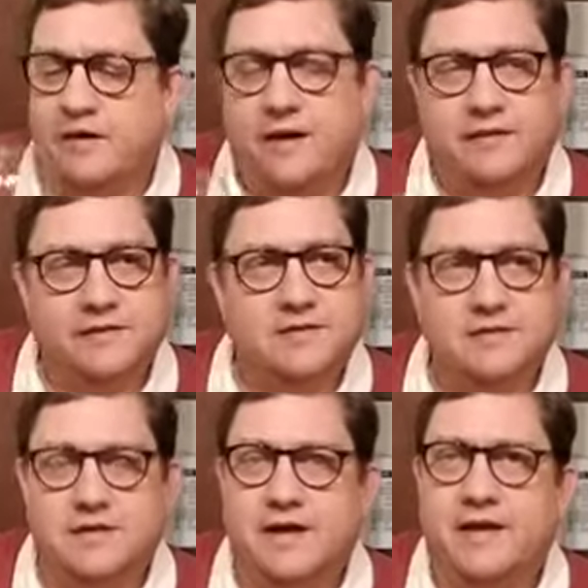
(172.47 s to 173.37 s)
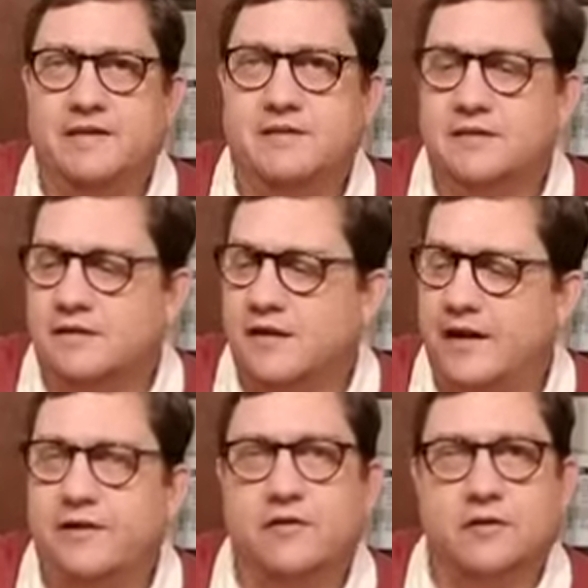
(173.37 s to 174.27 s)
This is nice,
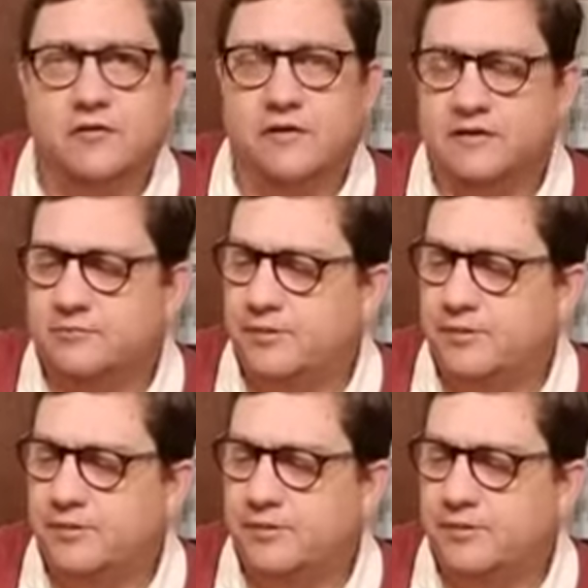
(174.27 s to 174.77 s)
lighter, crisp,